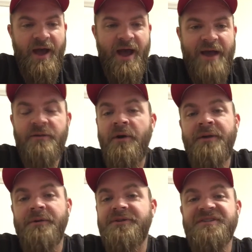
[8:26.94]
I don't
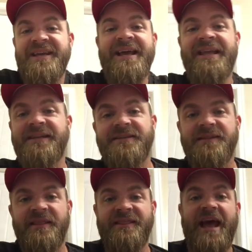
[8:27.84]
understand
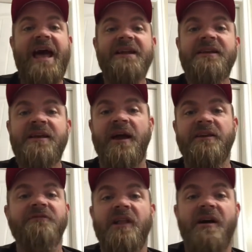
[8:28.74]
that kind
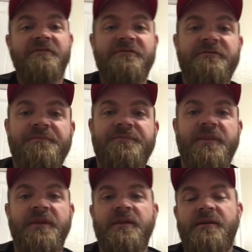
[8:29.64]
of love.
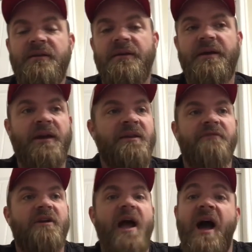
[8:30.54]
I
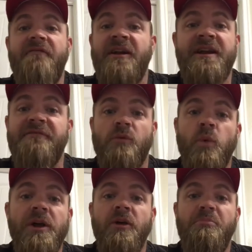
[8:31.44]
never have, I never
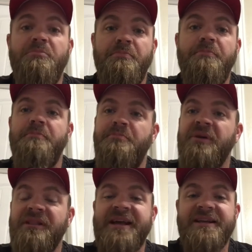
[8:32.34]
will.
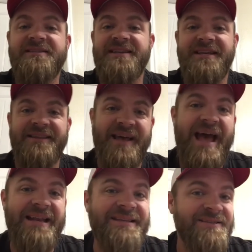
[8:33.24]
But like I said,
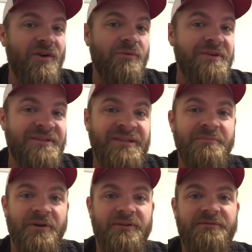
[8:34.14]
that is our
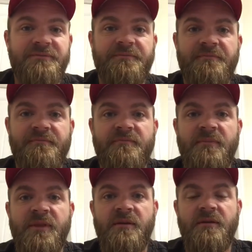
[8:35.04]
Redeemer.
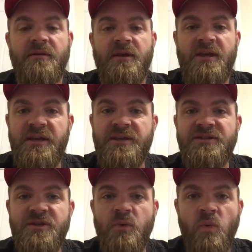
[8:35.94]
He is
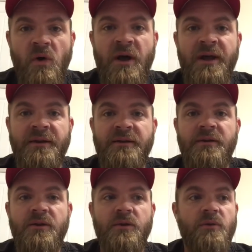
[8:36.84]
the one
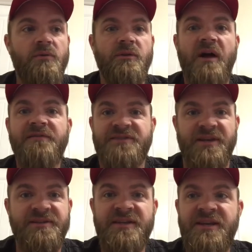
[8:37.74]
who loves
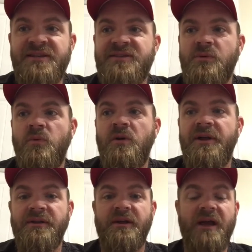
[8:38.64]
us. He is the
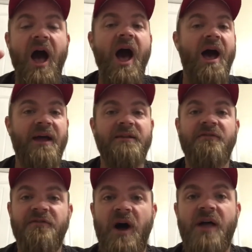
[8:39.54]
one, God the
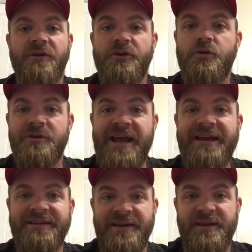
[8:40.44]
Father,
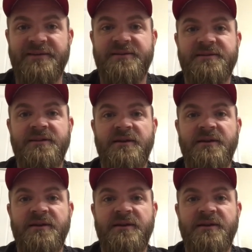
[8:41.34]
created us.